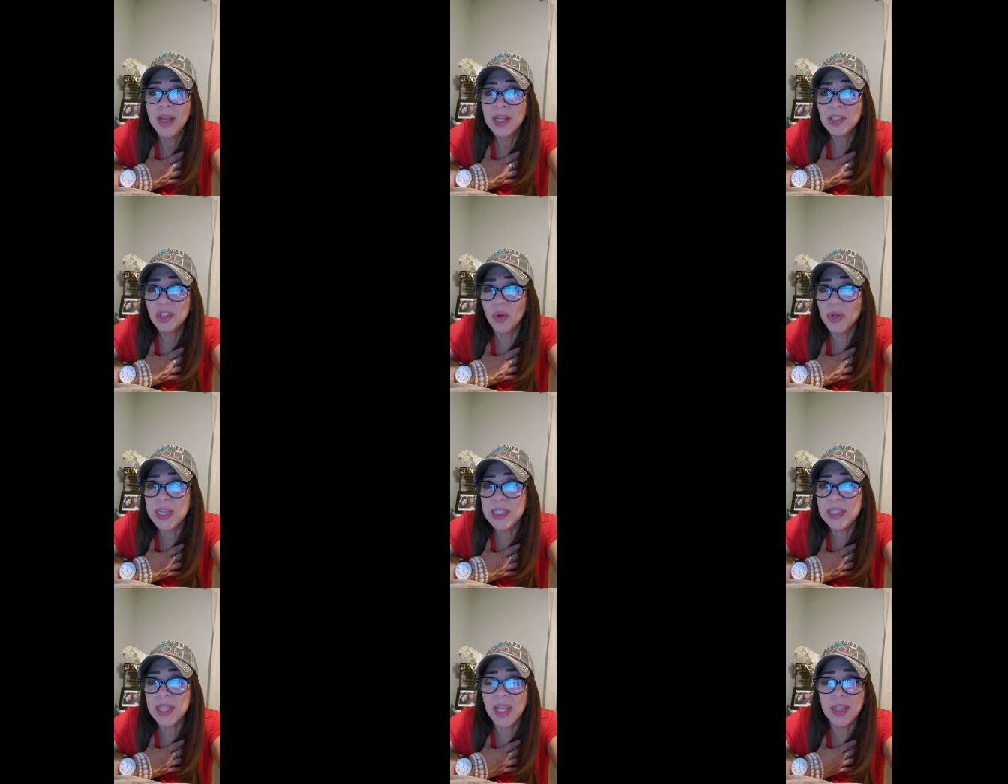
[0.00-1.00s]
So
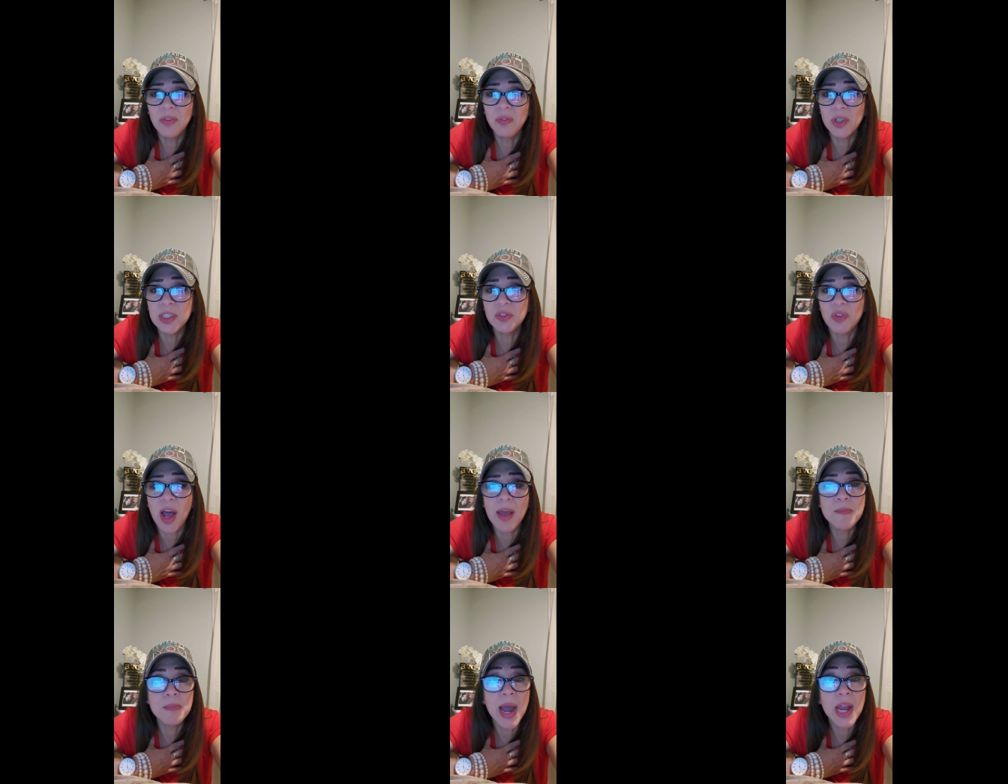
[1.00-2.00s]
he's saying in verse
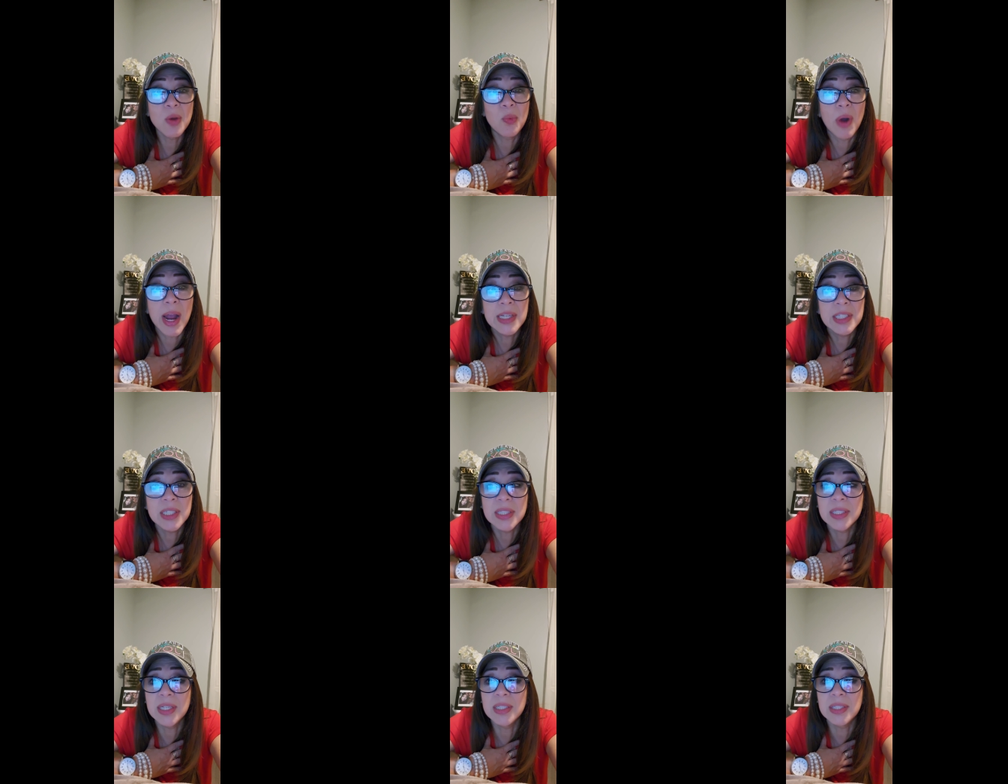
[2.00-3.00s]
5, My
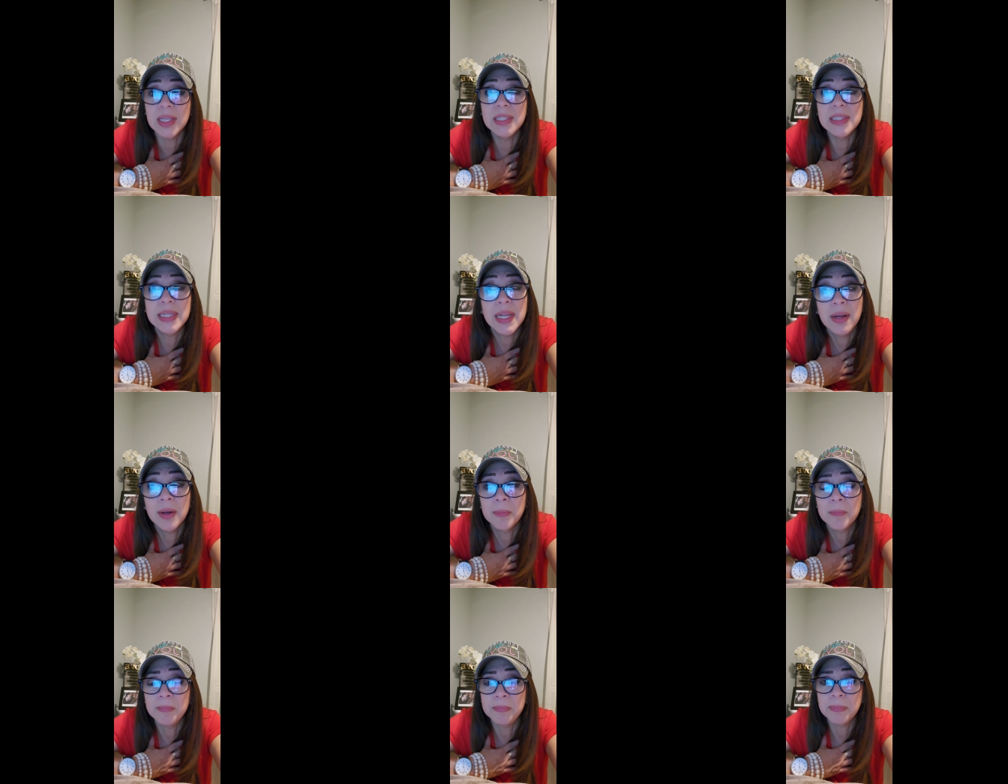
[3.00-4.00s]
righteousness is near.
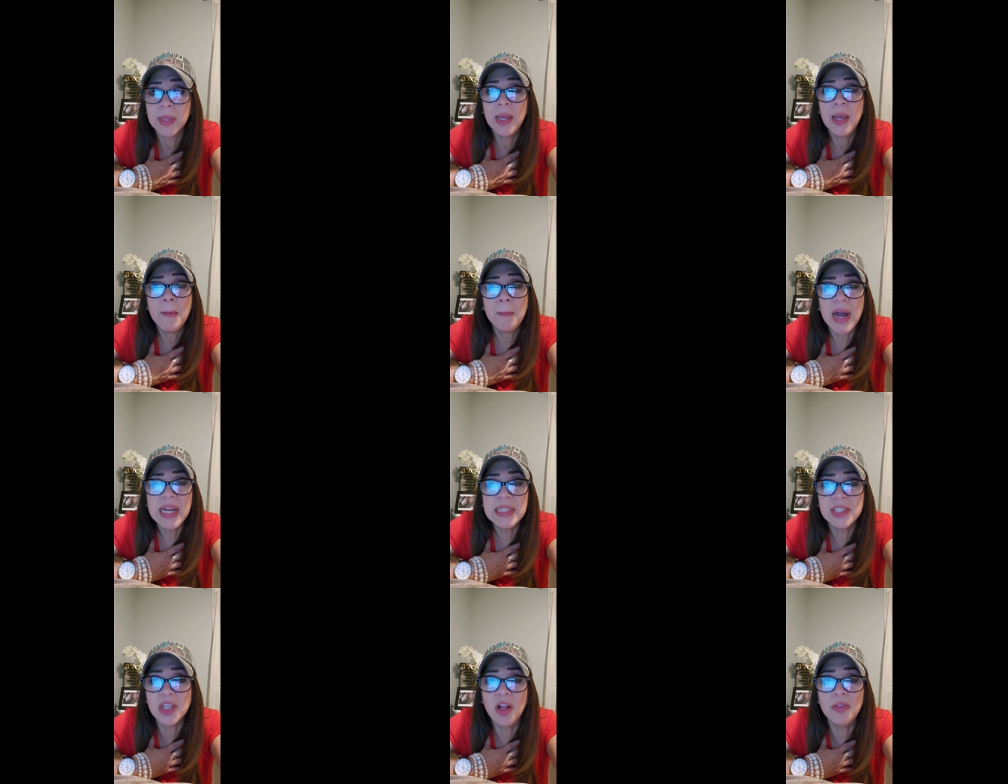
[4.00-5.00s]
My
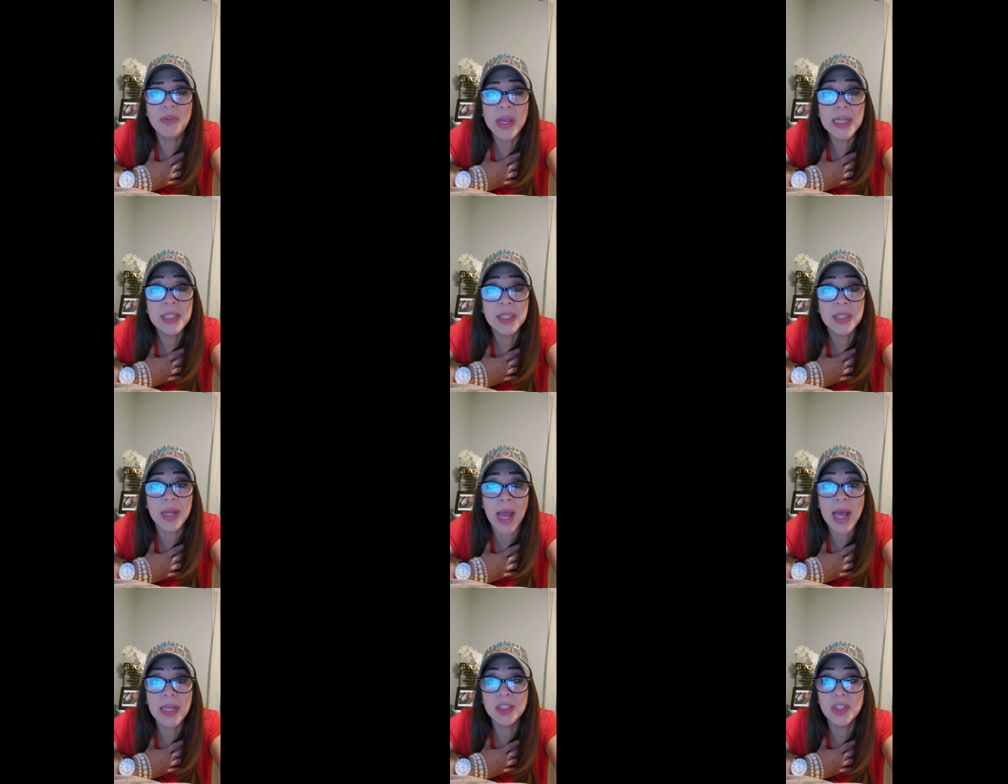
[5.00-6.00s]
salvation
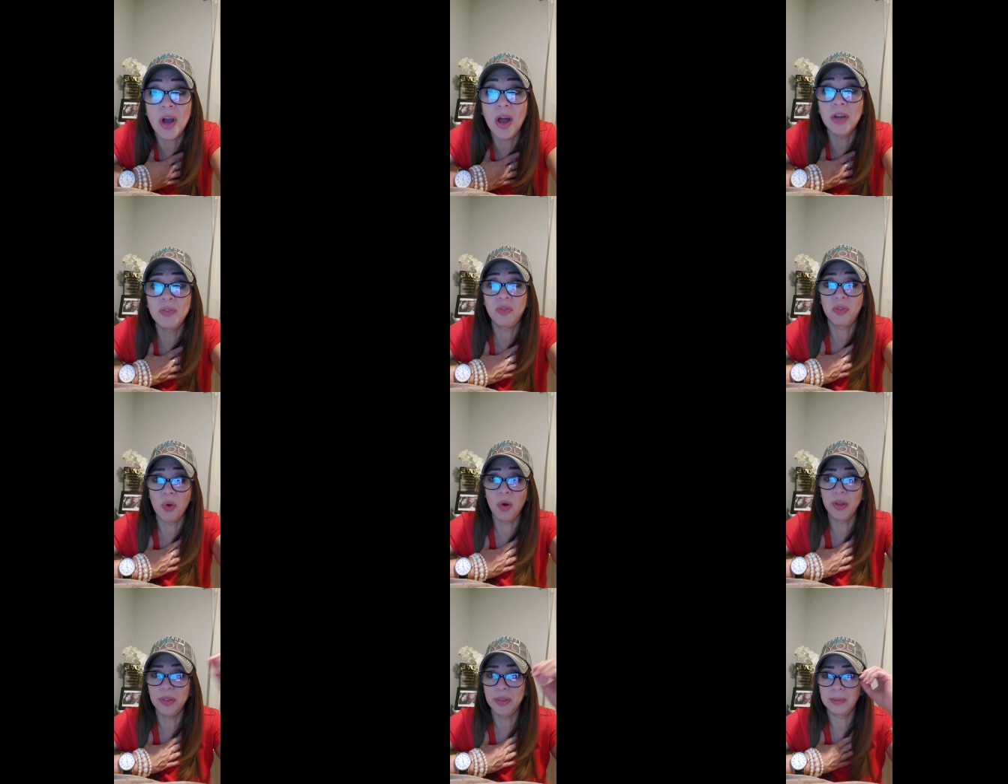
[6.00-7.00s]
has gone
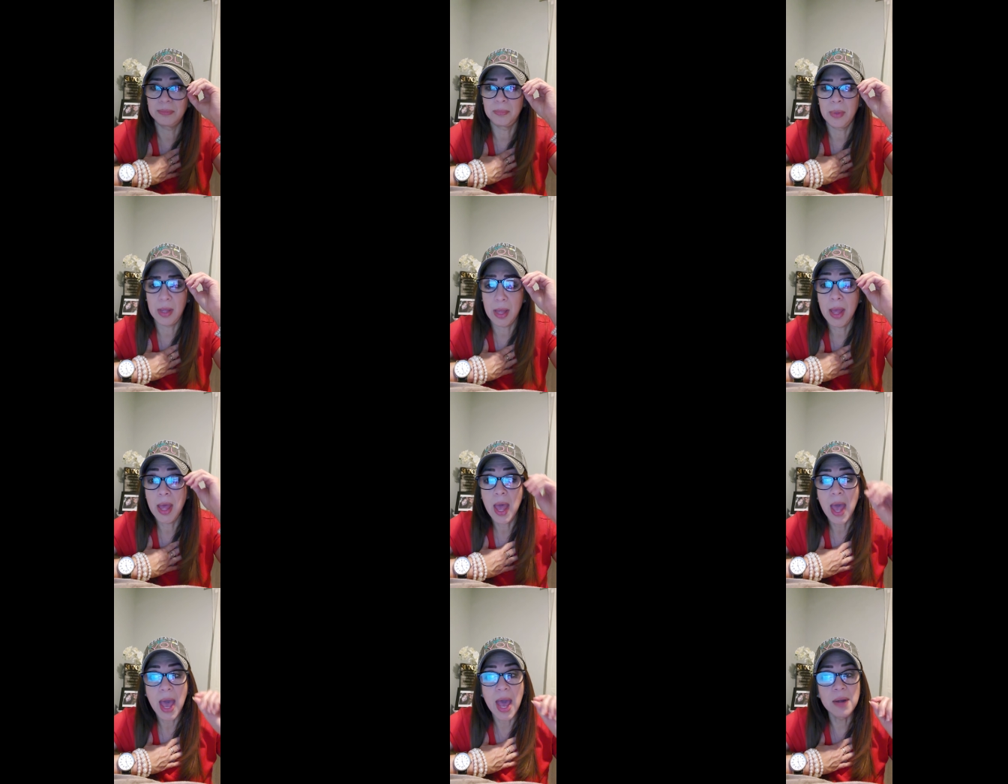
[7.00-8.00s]
forth,
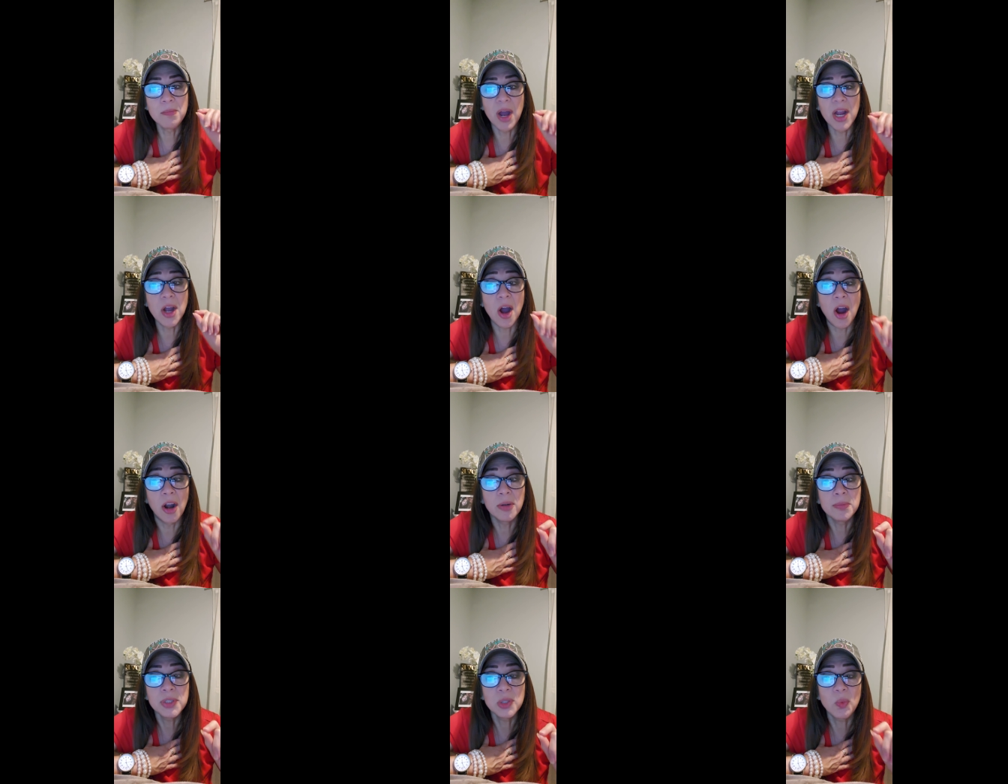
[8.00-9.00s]
and my
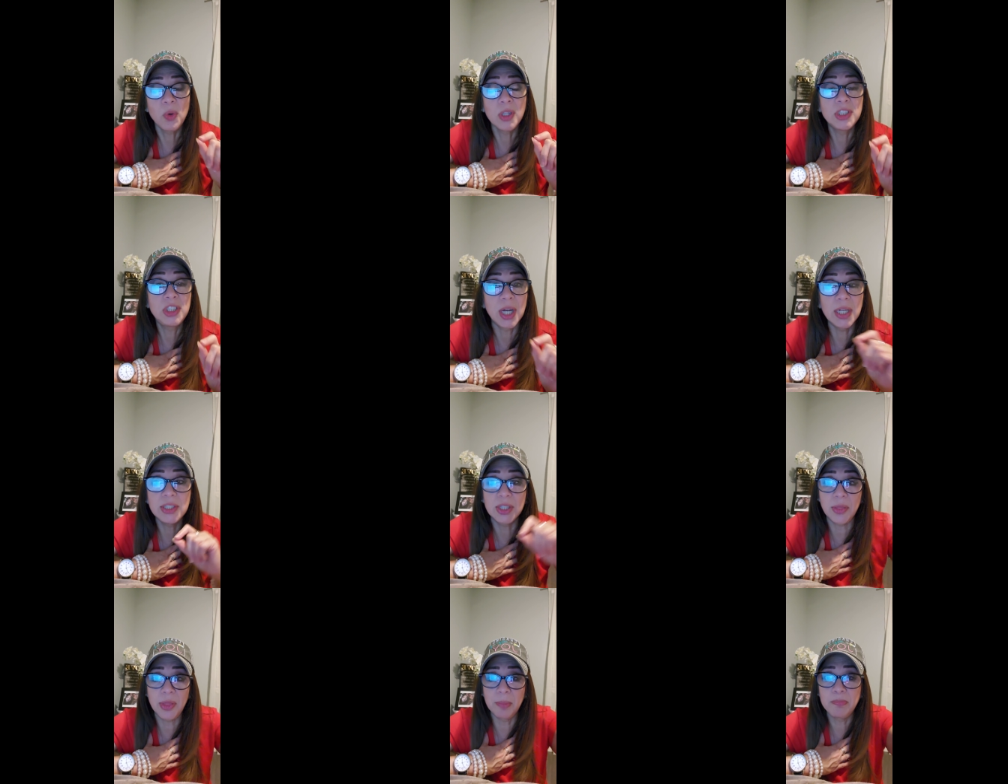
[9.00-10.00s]
arms will
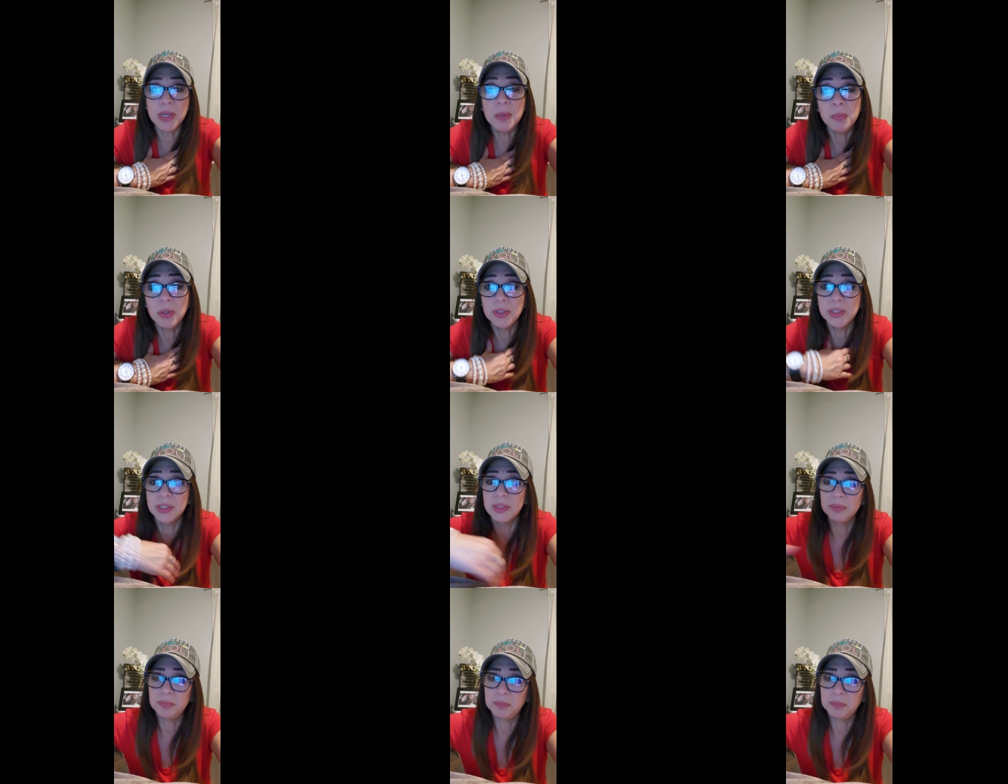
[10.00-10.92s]
judge the peoples.